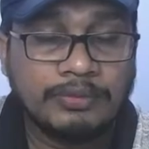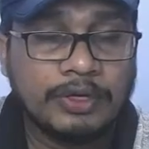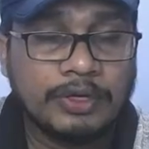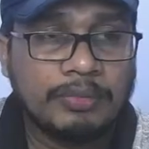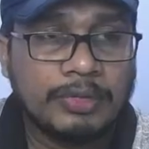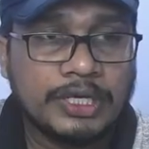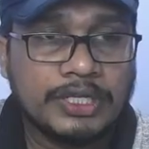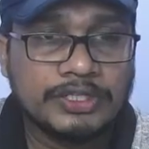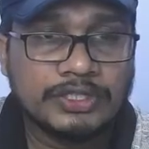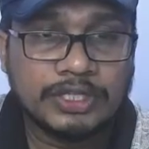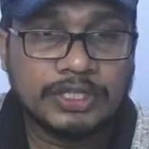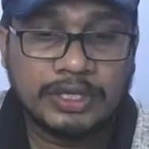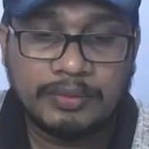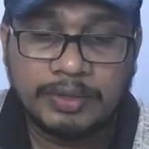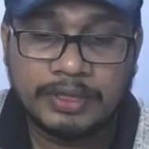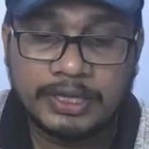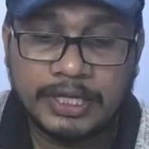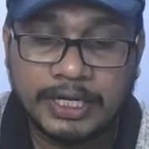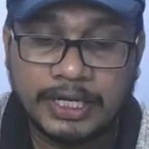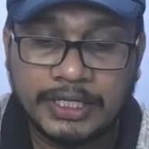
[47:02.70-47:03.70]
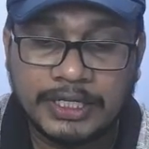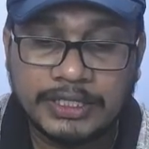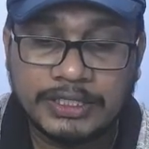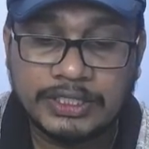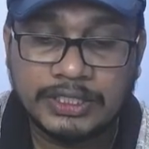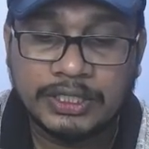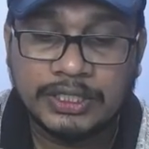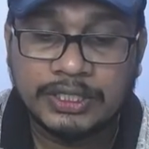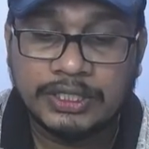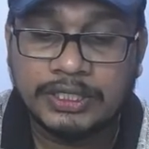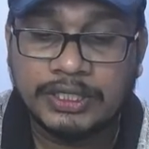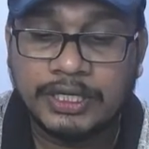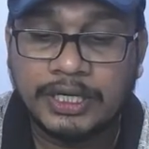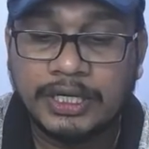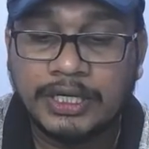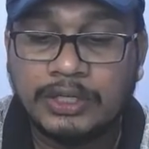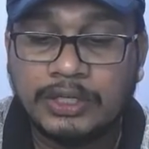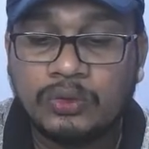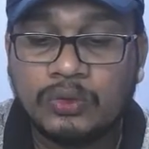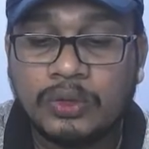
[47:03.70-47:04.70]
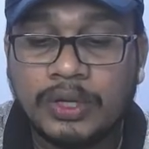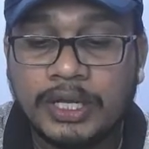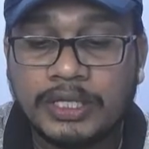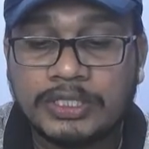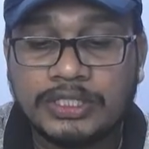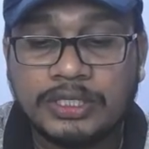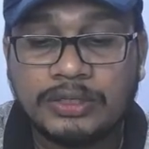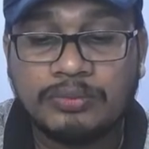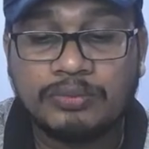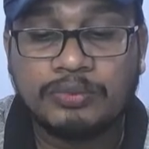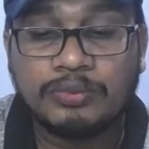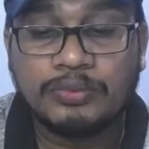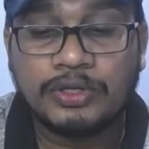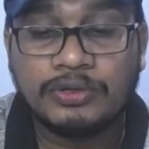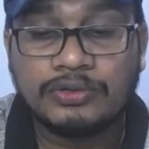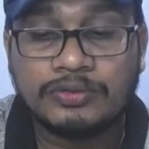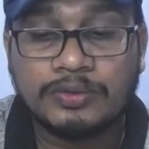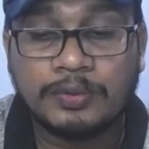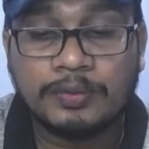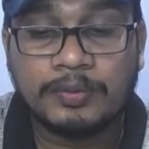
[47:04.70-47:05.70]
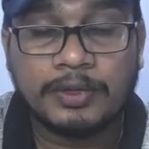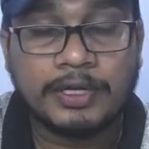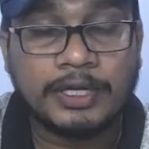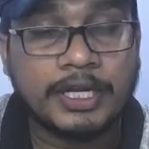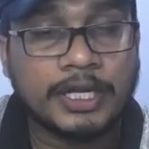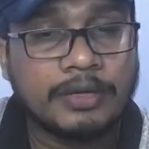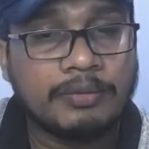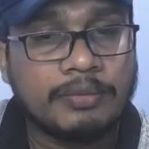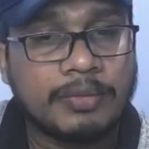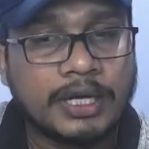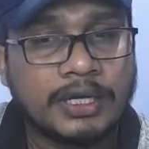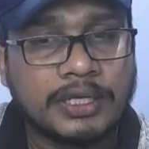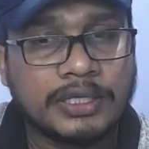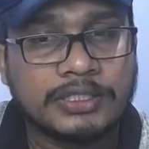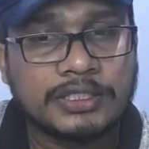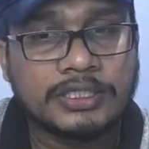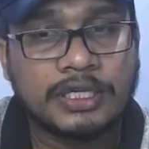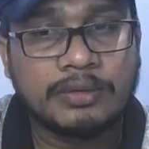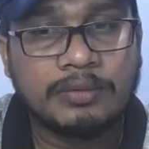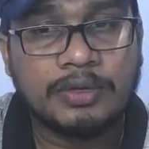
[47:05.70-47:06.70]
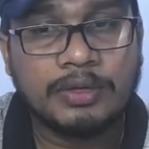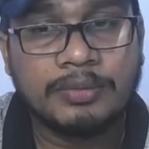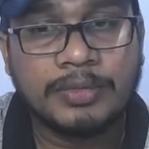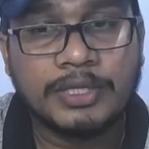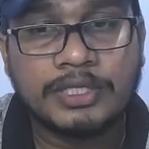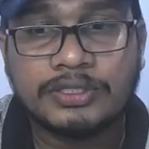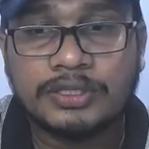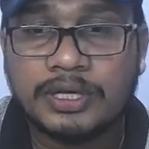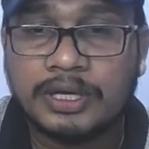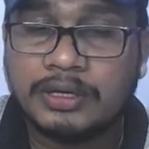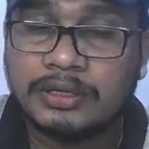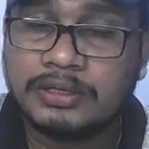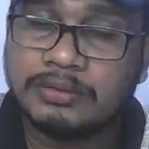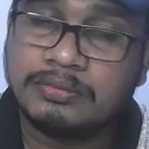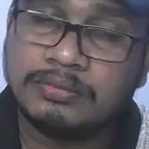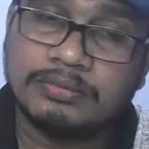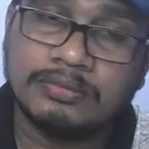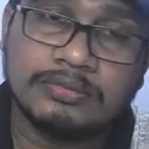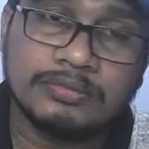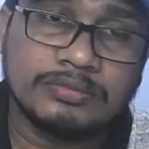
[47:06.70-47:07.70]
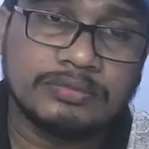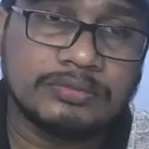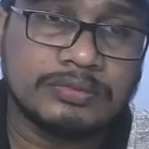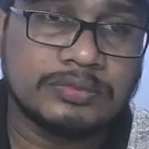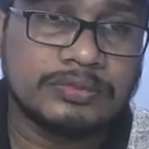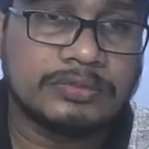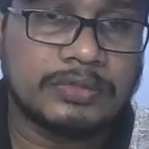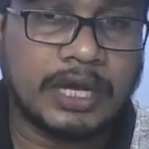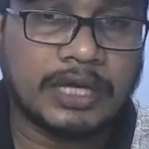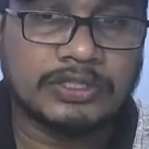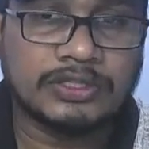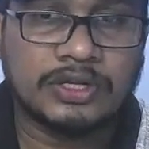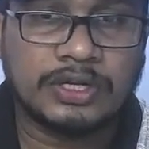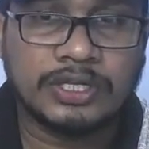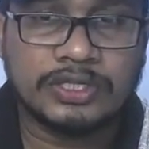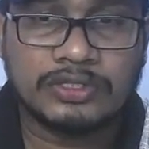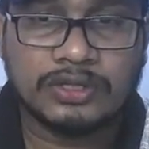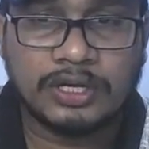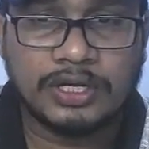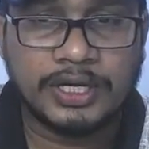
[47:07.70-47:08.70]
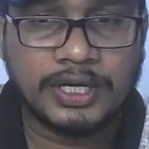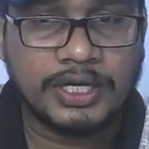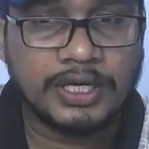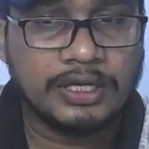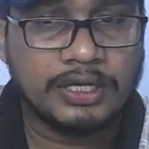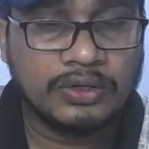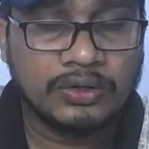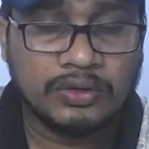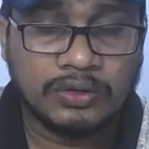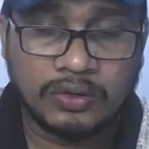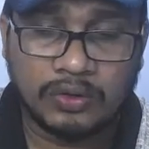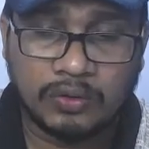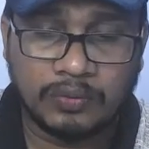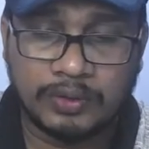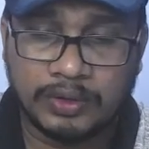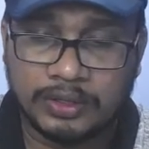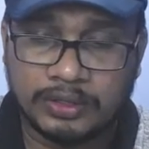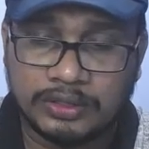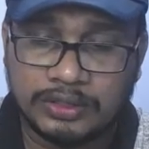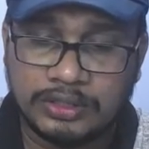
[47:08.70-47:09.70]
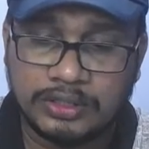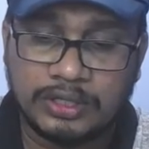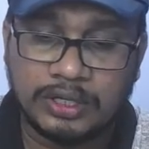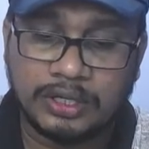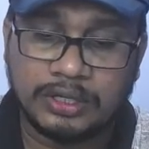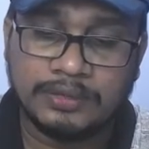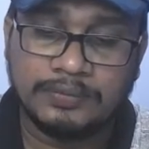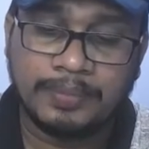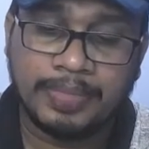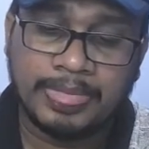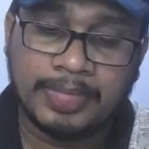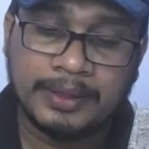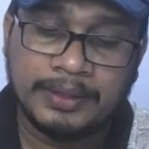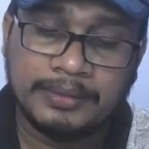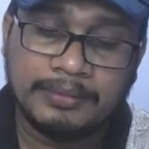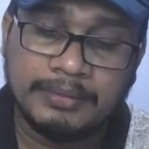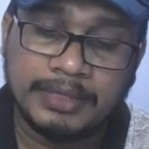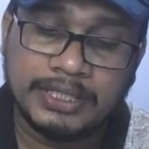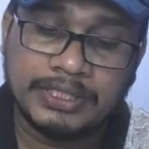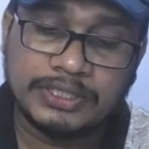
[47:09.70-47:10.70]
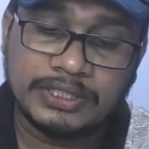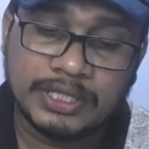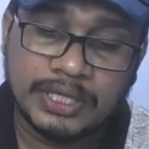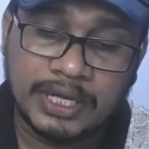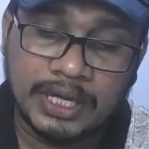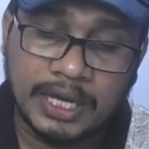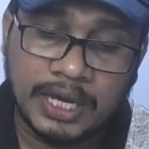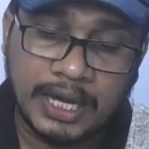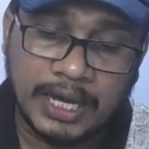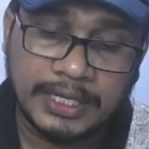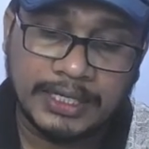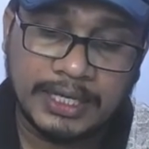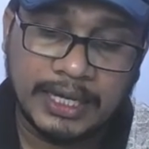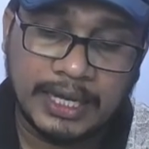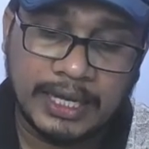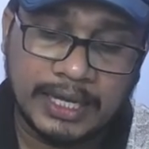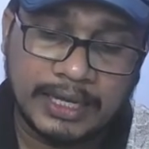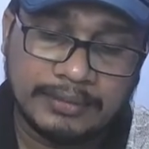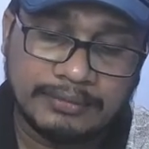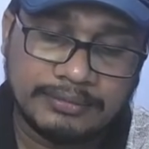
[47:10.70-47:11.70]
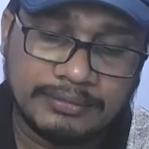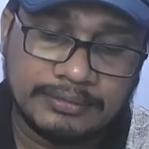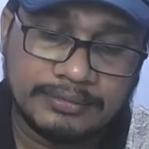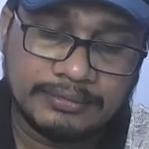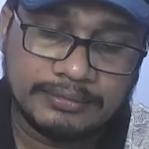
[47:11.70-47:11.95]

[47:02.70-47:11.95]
number is given, that is read today's newspaper. Tick mark is given means the action is already over, done, means I have